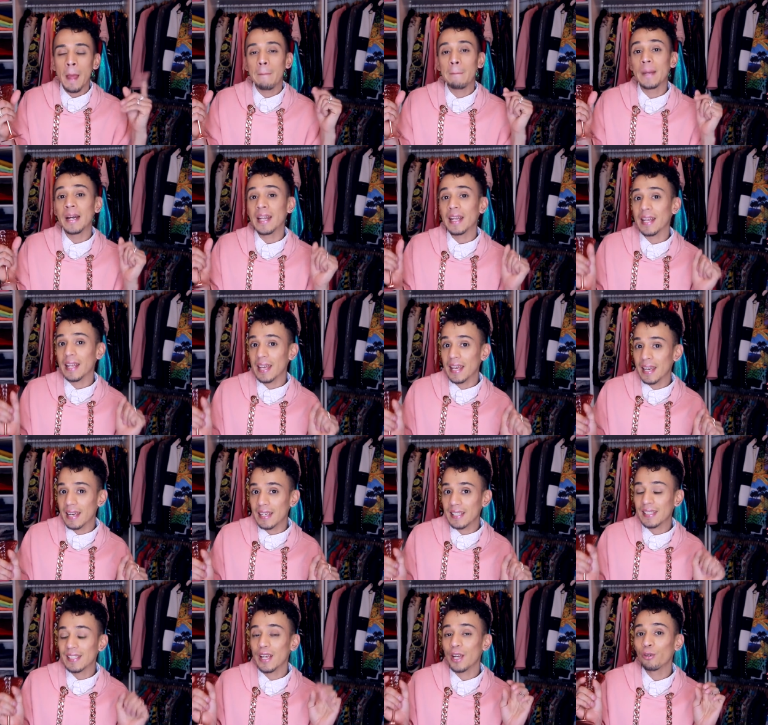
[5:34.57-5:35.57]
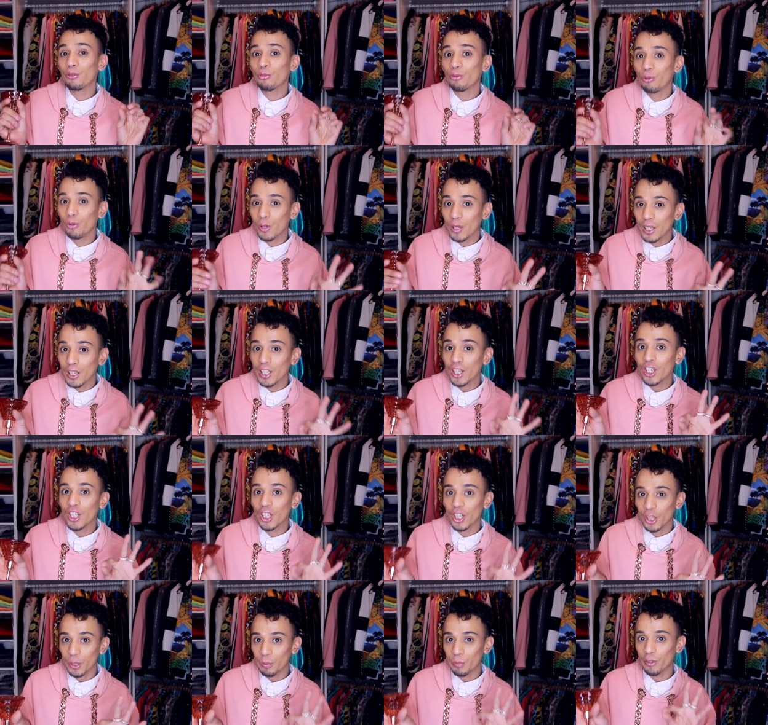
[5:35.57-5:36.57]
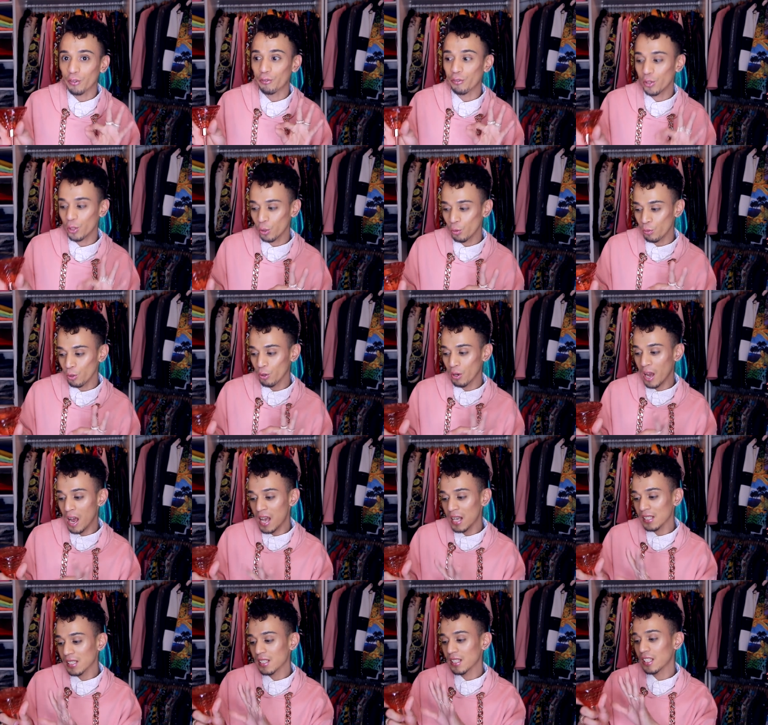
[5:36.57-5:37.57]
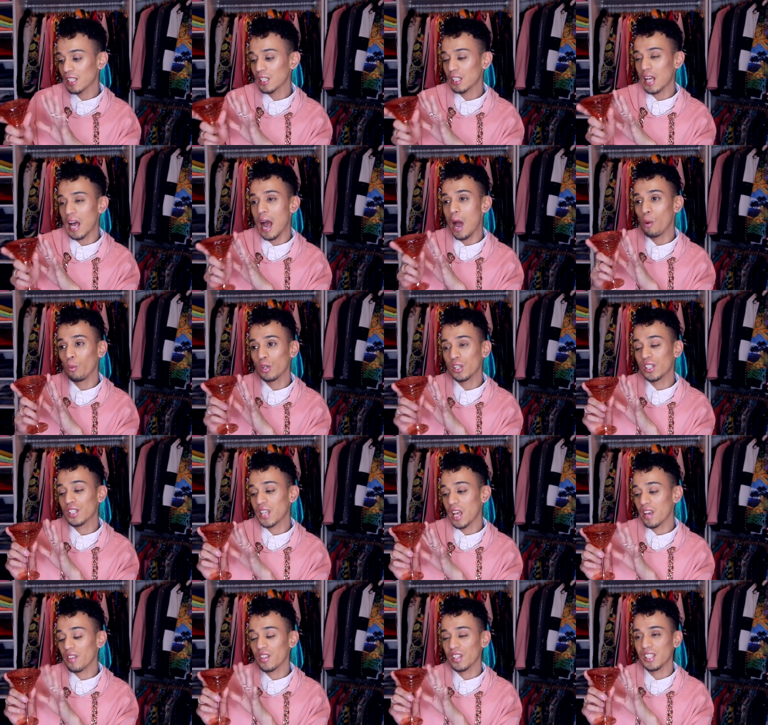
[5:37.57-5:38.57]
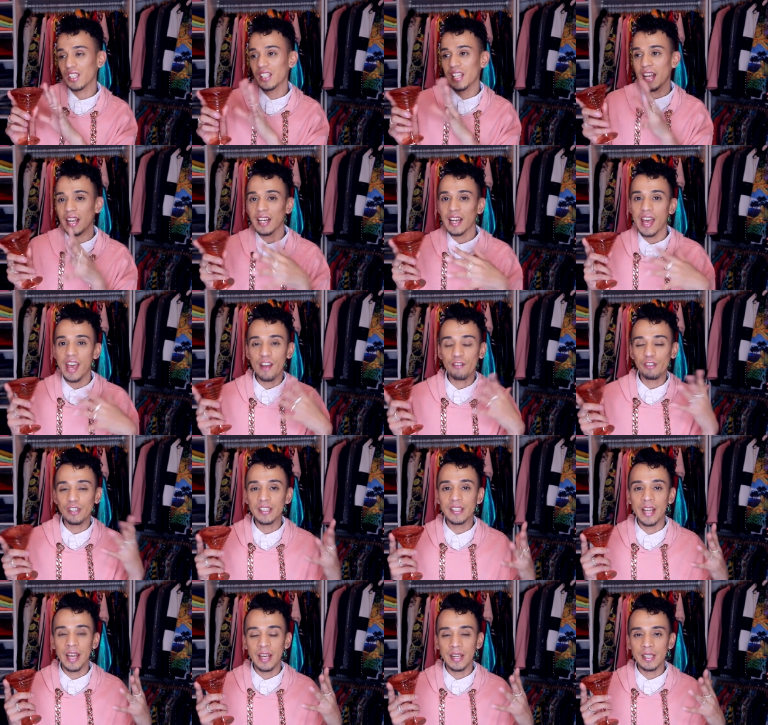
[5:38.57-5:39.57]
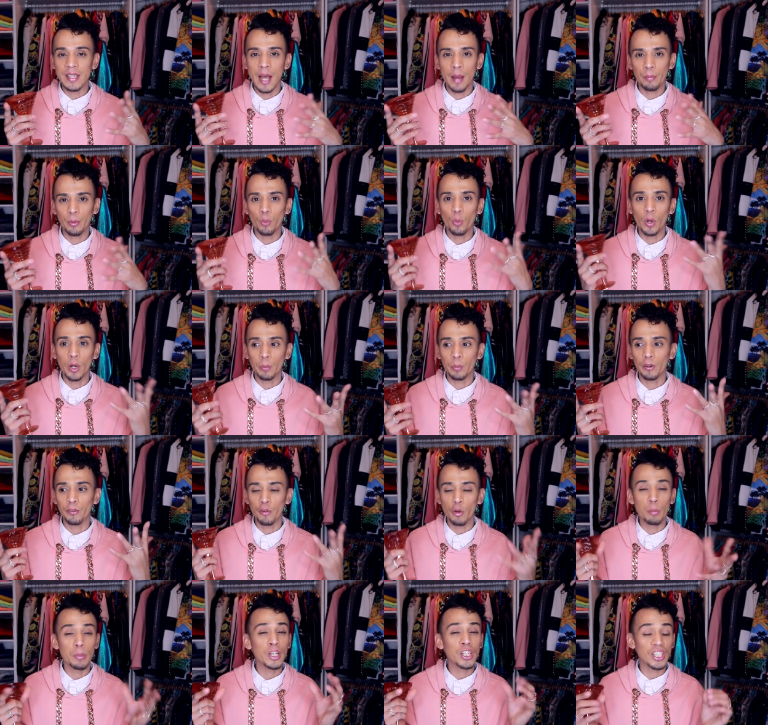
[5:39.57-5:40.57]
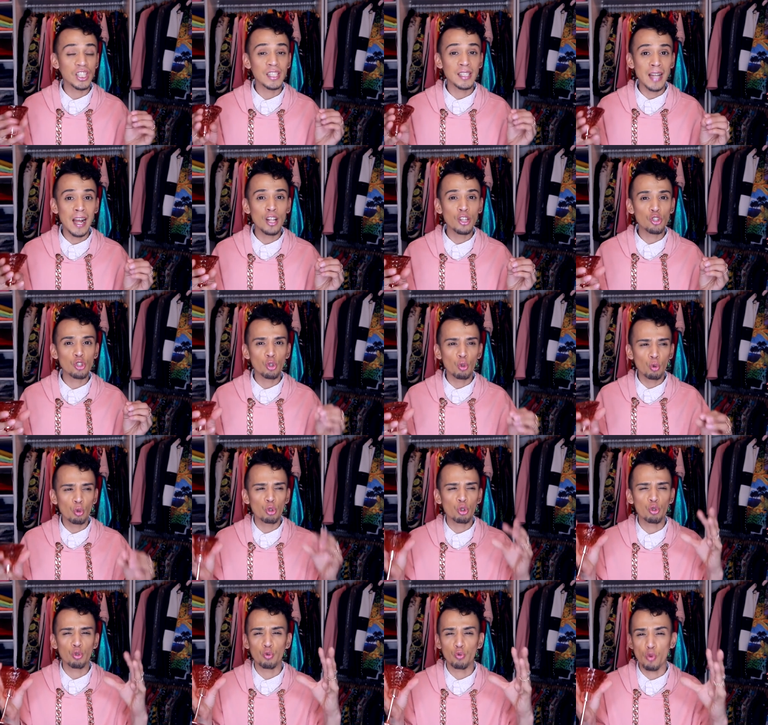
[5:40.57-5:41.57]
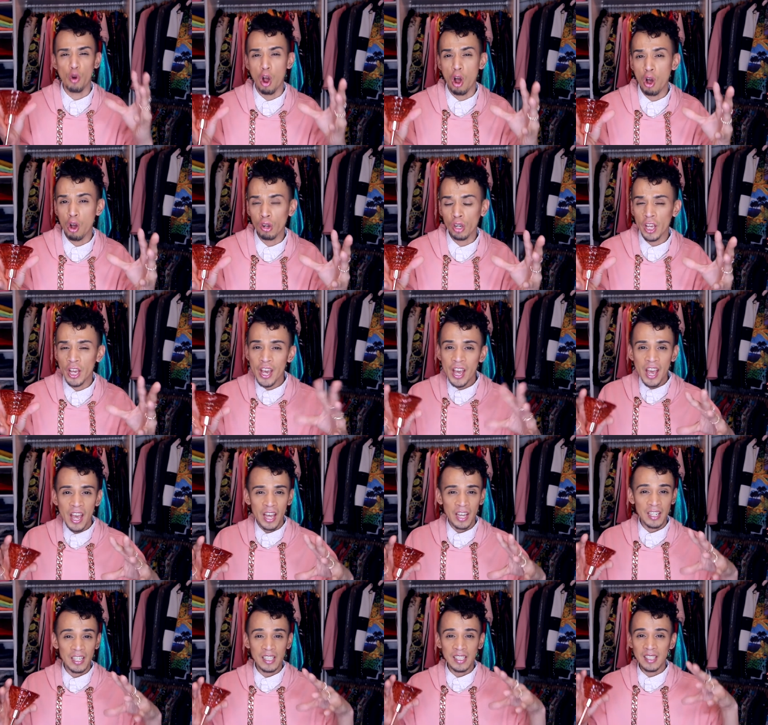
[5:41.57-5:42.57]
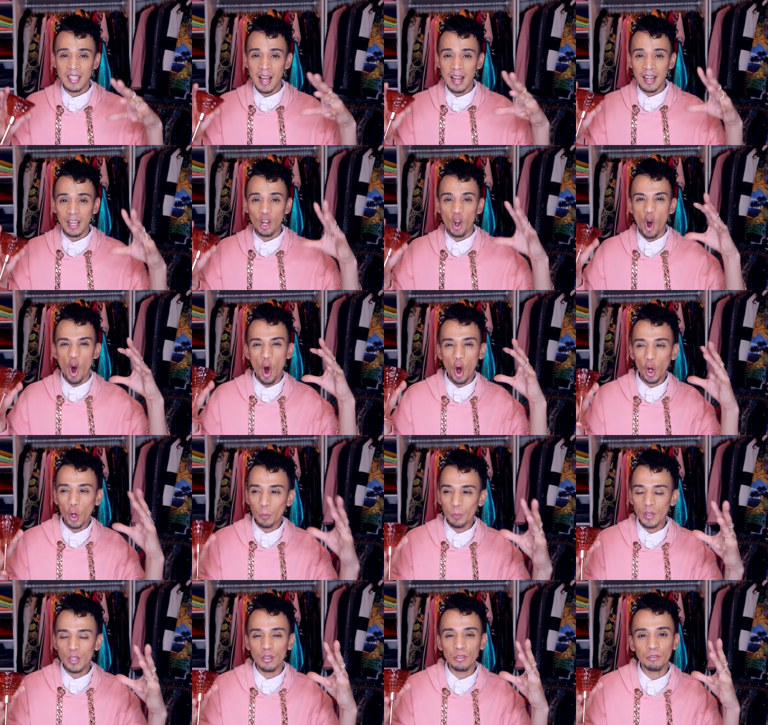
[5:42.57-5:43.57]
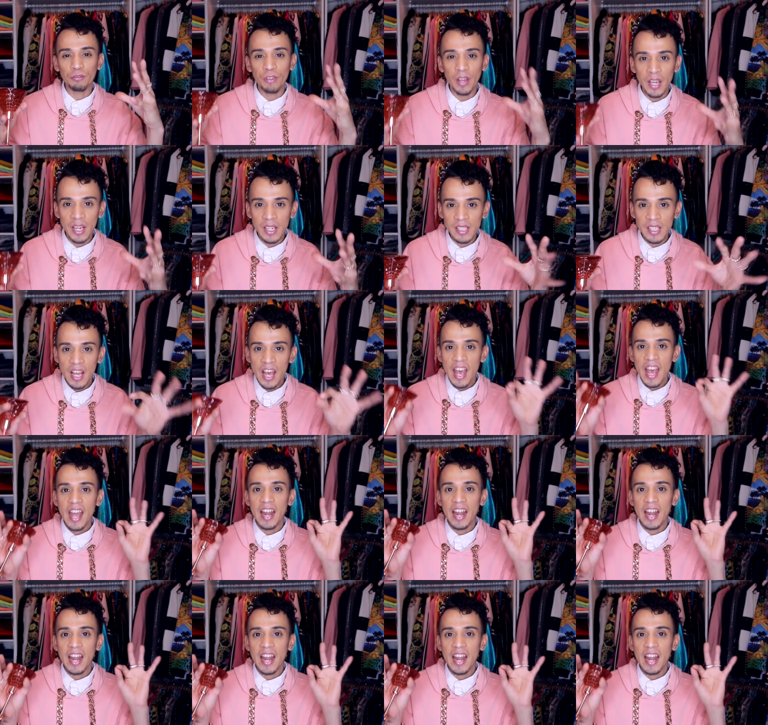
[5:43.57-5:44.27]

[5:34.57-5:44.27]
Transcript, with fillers: but it is a really good perfume, you guys. This, I would say this is like an everyday type of wear perfume because it's not too strong and it's not like all up in your face.